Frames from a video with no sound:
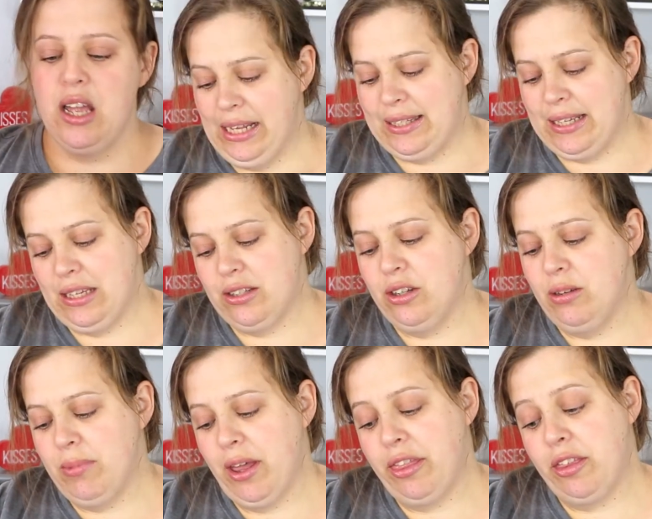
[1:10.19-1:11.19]
It says new
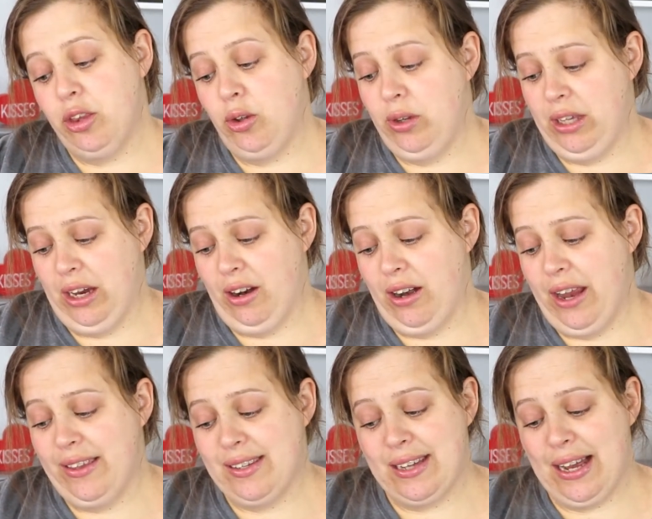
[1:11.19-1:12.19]
month, new year,
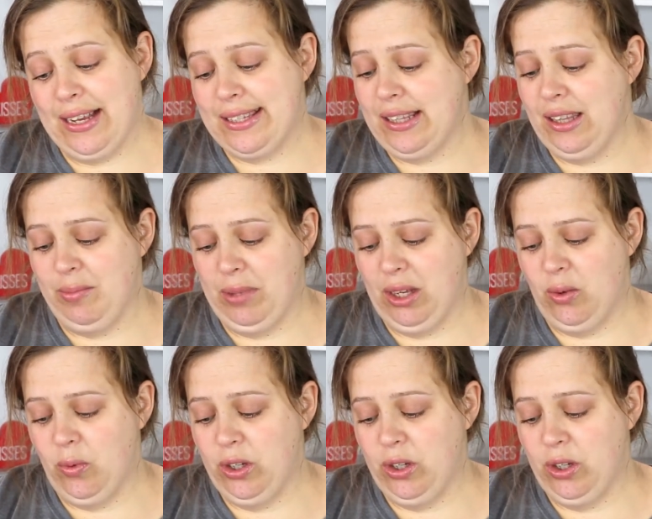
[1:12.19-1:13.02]
and the sky's the limit.